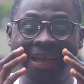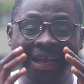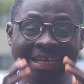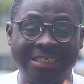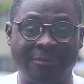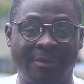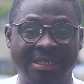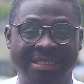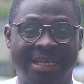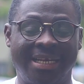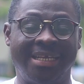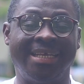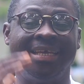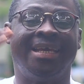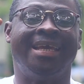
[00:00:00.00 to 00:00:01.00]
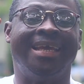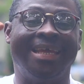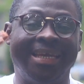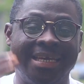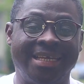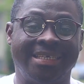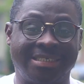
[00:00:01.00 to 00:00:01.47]
especially
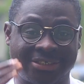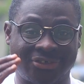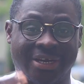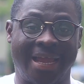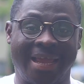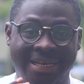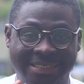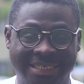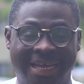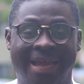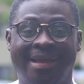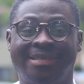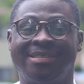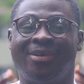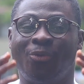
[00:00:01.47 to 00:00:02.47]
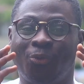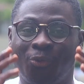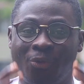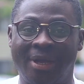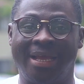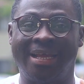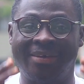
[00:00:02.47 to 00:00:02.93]
in these trying times
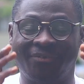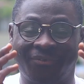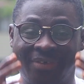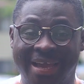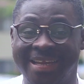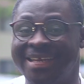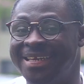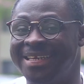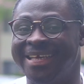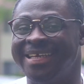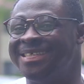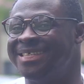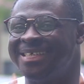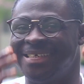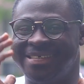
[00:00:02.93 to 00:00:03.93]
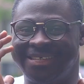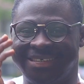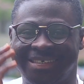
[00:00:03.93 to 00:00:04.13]
where finding dates is